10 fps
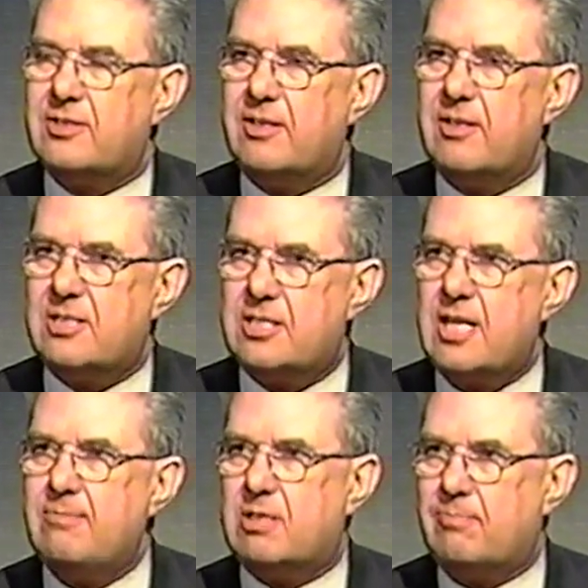It, it,
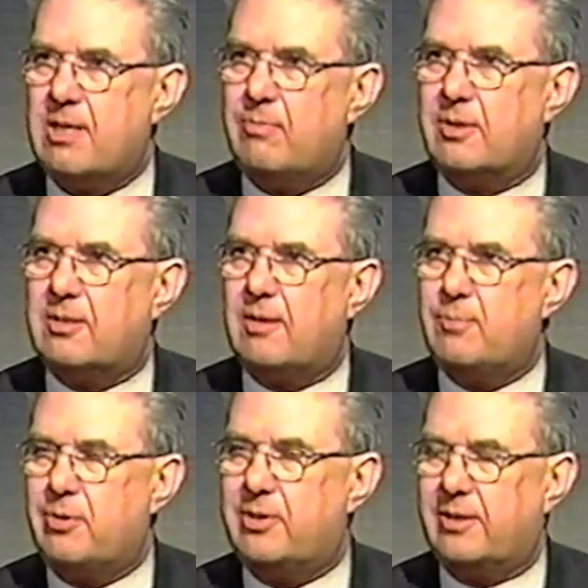seems to me with
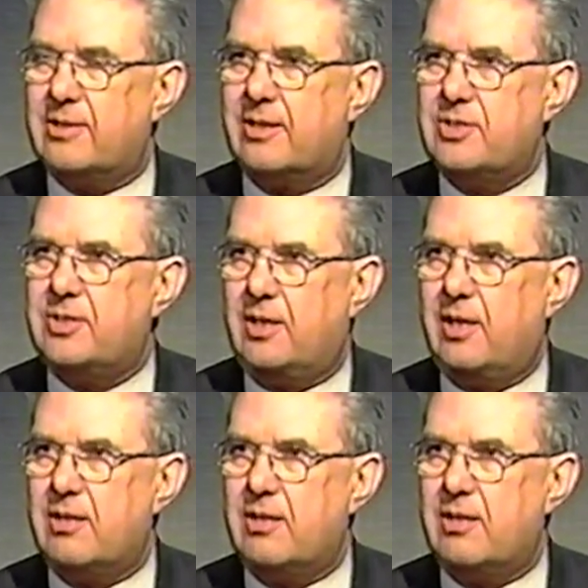computer technology today,